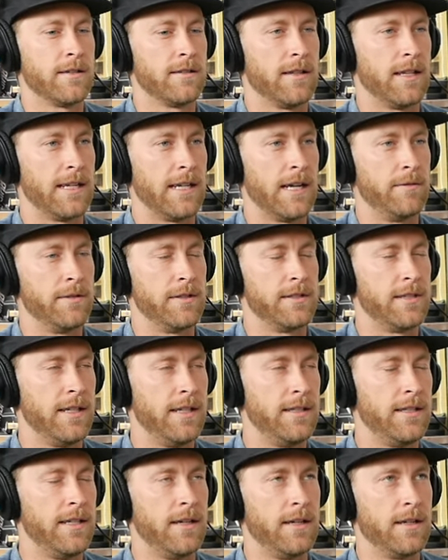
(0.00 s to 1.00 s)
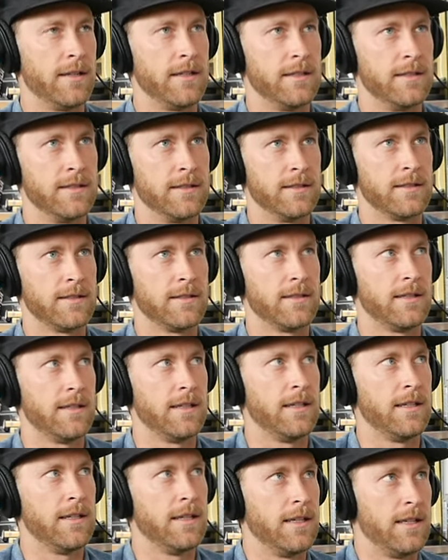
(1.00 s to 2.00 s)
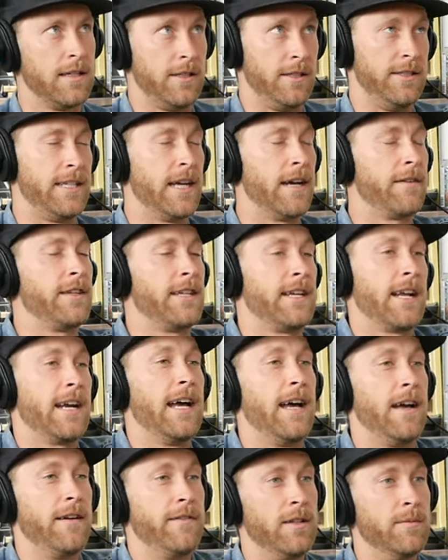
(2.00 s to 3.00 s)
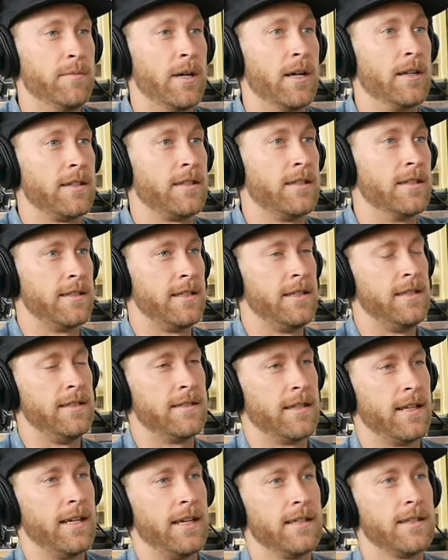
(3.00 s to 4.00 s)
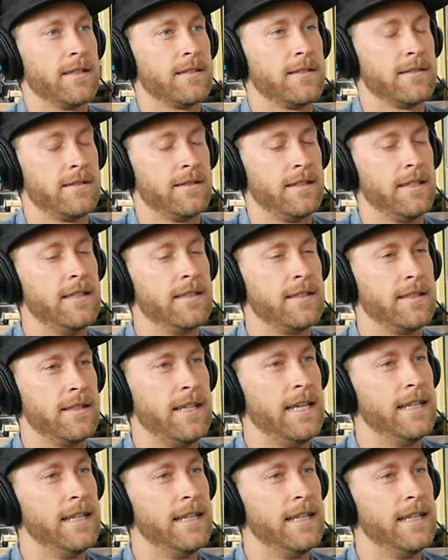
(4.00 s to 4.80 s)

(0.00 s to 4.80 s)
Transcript: Like, I would say Derek is, you definitely got to have him on because he's like, oh, his, yeah.